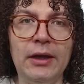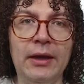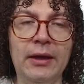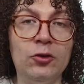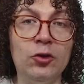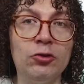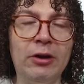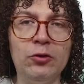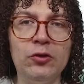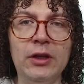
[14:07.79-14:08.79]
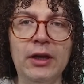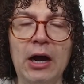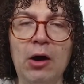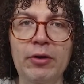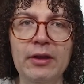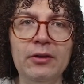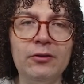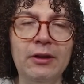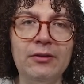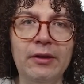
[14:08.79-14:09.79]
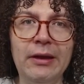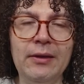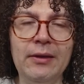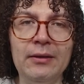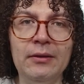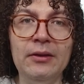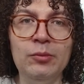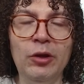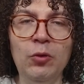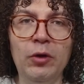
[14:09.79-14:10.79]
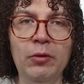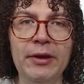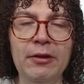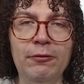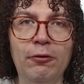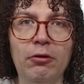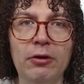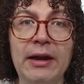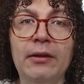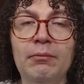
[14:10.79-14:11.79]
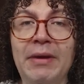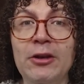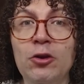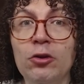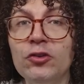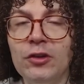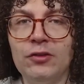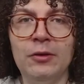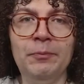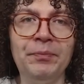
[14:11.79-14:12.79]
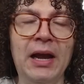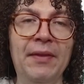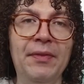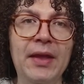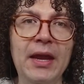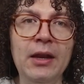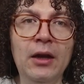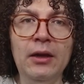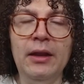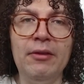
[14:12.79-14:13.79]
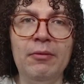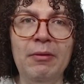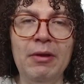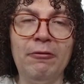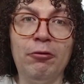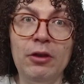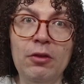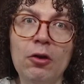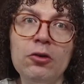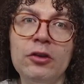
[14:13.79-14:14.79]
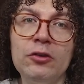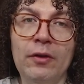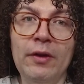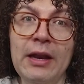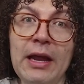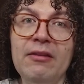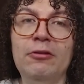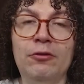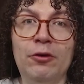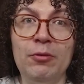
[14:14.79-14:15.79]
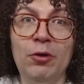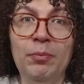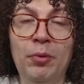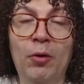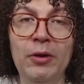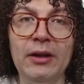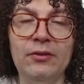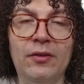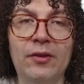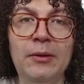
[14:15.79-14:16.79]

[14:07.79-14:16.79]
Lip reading: So, try to see how it is. Let's say that this model will be for like my nurses, and then later maybe like for the doctors and so on, and later so for the very public, etc.